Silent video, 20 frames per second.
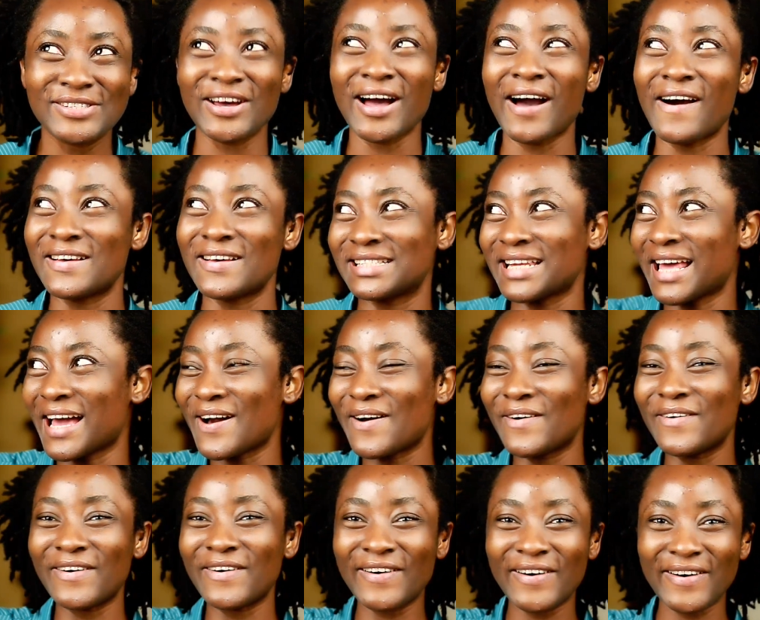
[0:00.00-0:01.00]
So I was like,
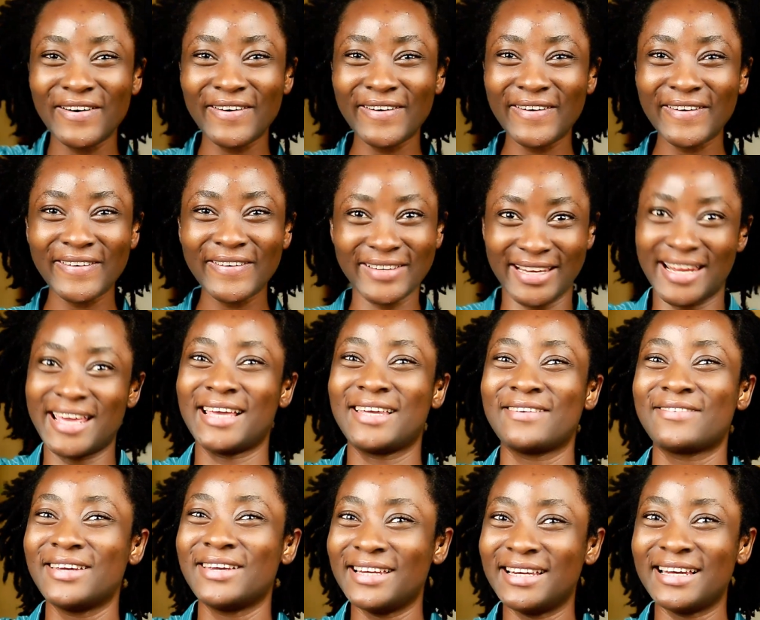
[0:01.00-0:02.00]
ooh, like,
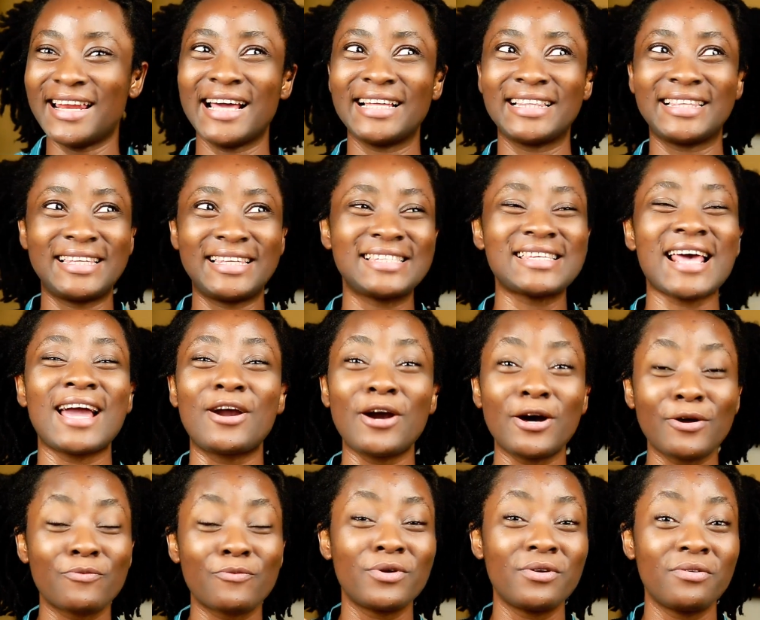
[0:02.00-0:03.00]
really, like, this, I
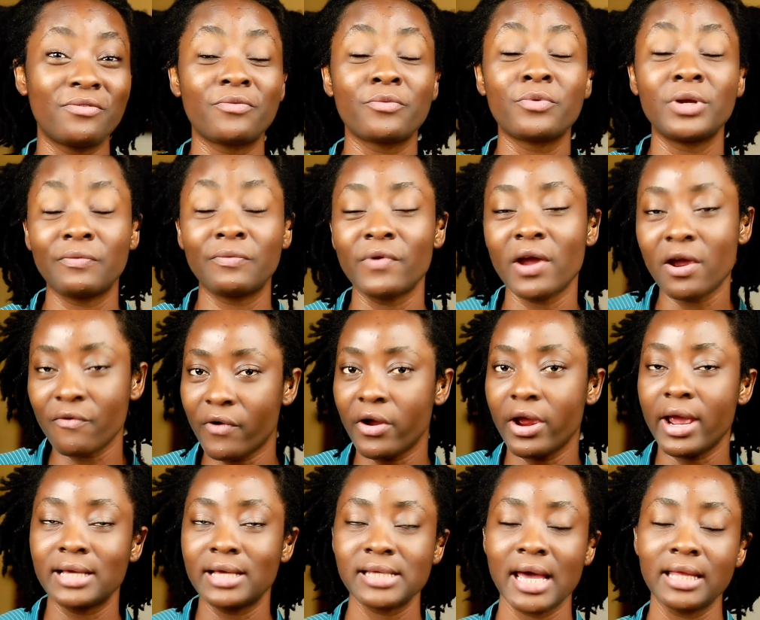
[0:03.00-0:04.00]
got really
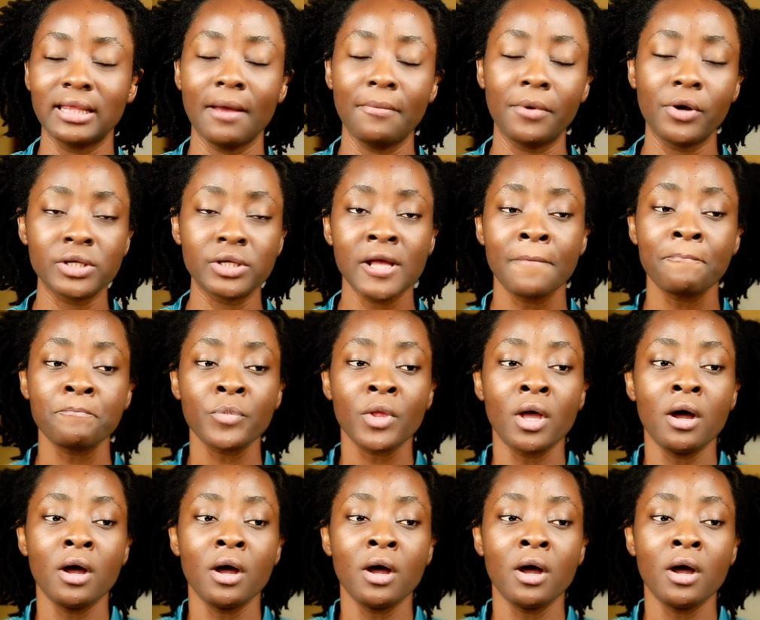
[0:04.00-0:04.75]
very excited, because